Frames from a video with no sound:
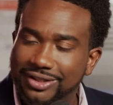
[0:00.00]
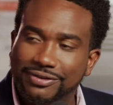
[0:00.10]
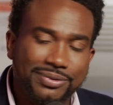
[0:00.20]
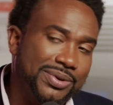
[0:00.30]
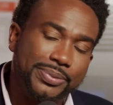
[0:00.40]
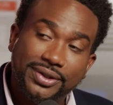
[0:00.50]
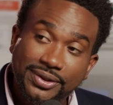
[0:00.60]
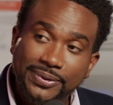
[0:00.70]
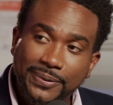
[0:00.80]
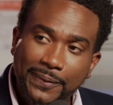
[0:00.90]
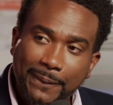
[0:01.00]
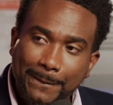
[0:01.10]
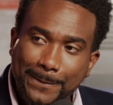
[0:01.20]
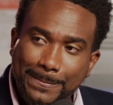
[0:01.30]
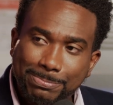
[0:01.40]
different people. Mm -hmm.
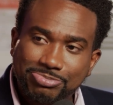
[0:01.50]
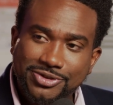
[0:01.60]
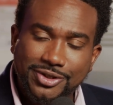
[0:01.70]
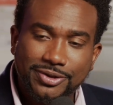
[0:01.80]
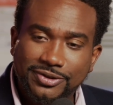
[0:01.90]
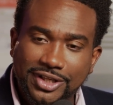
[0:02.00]
So